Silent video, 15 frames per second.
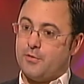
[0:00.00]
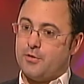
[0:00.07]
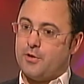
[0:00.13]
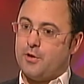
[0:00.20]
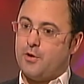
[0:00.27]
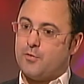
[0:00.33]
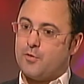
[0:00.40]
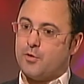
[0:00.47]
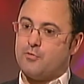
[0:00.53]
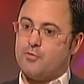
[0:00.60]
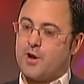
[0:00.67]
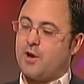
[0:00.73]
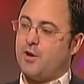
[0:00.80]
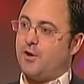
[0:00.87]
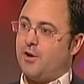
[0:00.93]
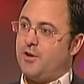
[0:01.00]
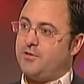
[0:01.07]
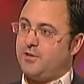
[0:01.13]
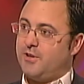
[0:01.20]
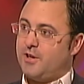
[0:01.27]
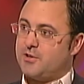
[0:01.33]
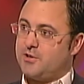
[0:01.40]
that you've got to
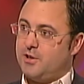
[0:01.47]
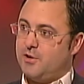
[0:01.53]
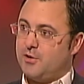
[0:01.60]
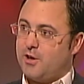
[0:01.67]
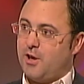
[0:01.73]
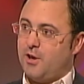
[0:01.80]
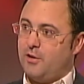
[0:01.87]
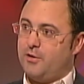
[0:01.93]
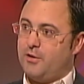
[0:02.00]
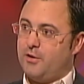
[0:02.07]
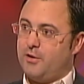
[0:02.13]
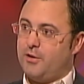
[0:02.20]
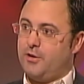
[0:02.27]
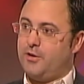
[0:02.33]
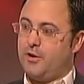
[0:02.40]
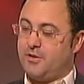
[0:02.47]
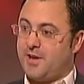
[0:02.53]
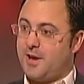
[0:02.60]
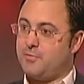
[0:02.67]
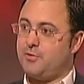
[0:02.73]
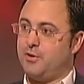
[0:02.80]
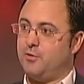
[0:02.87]
recognise in actually looking at
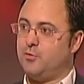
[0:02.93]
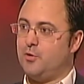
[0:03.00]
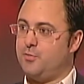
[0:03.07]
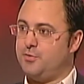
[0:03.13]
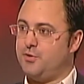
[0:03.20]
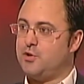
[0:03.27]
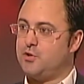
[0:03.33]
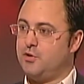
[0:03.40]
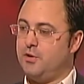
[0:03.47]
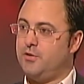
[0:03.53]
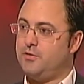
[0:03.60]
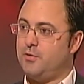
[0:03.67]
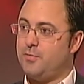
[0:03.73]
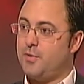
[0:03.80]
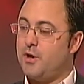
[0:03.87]
adapting to opposition, is the